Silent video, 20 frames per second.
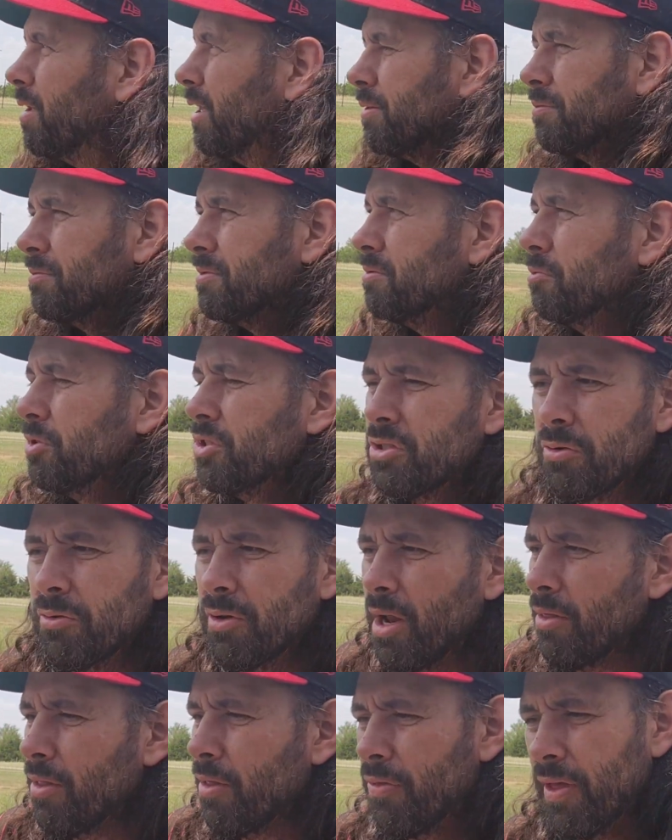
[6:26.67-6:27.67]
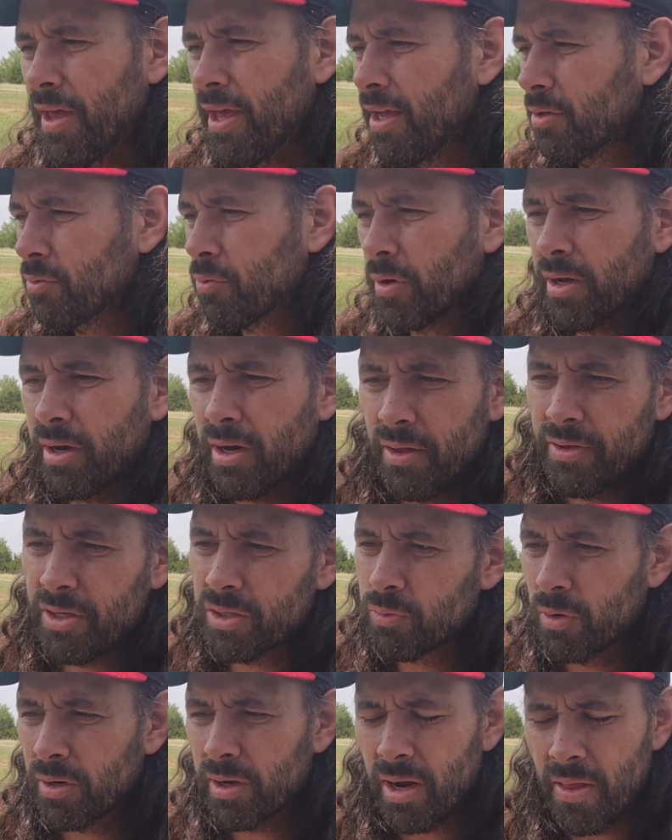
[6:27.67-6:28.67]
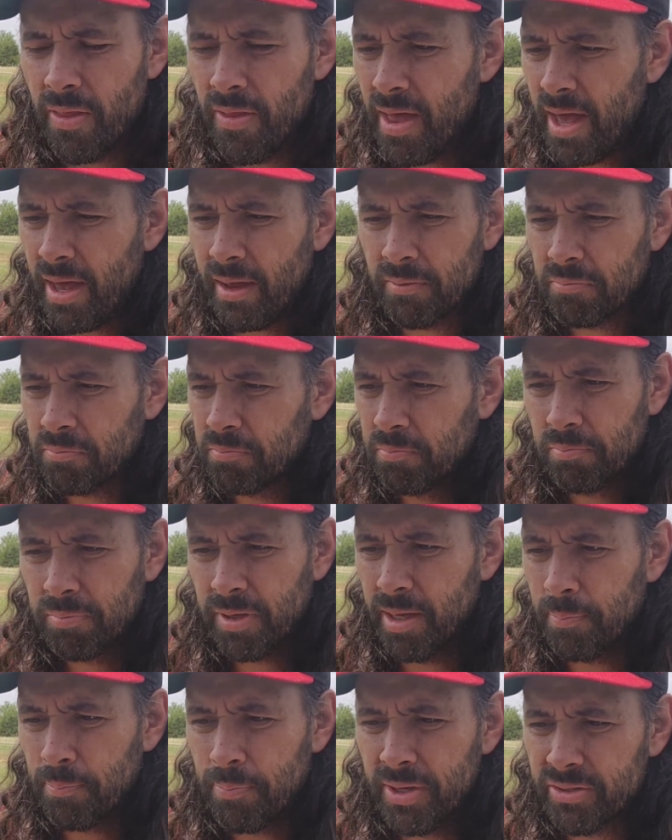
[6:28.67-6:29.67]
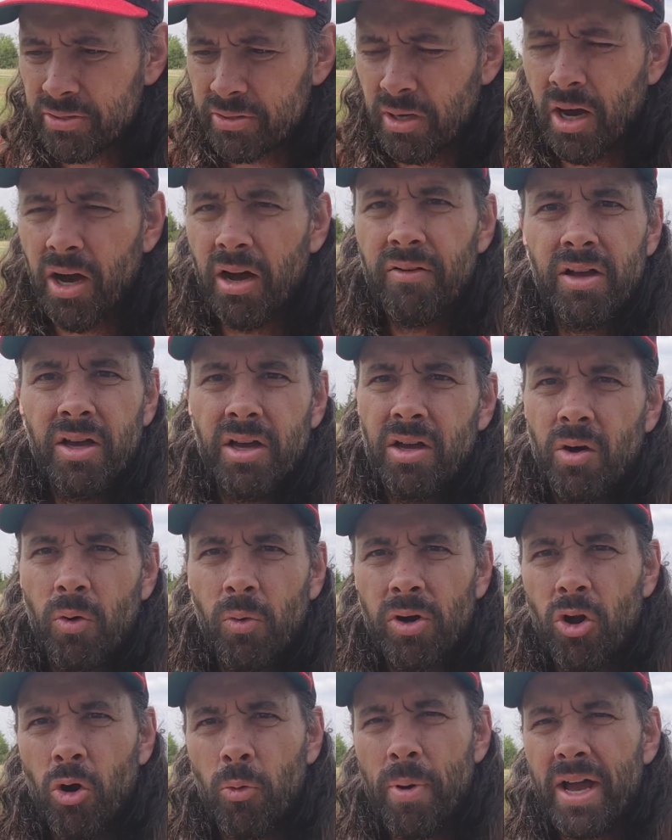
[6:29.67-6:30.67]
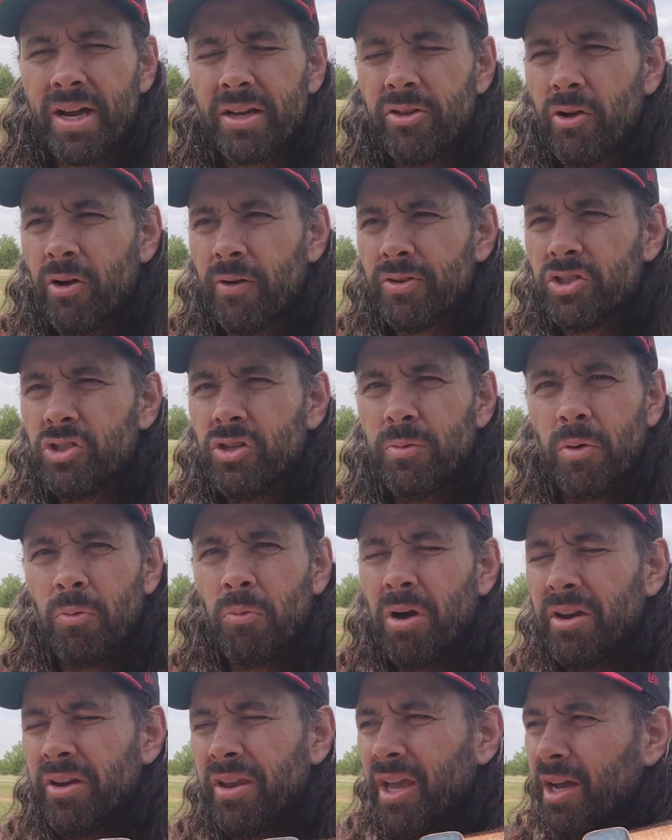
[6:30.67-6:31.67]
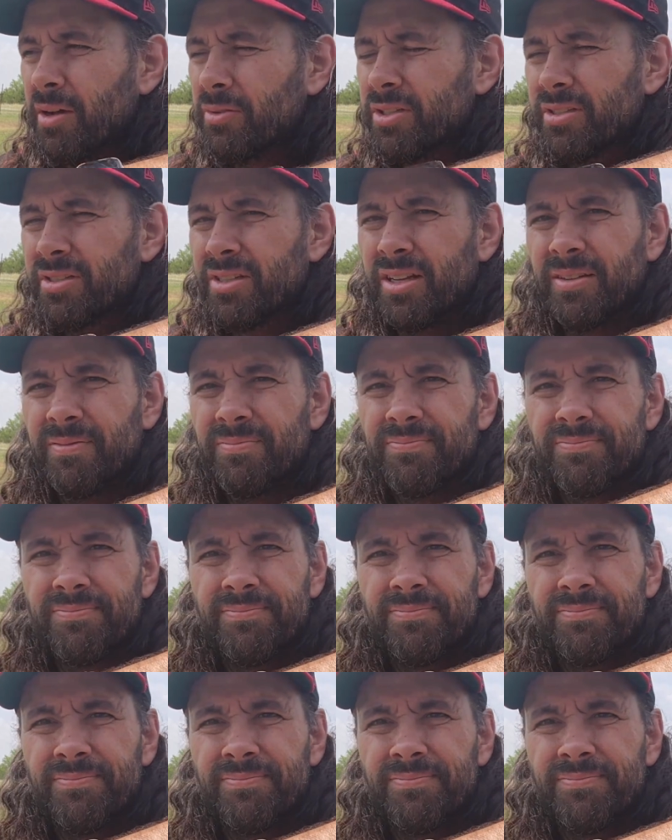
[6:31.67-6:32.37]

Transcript: I was doing other things, working on this, working on that, getting pissed off. Would go back to the orifice tube, and one day I was just like,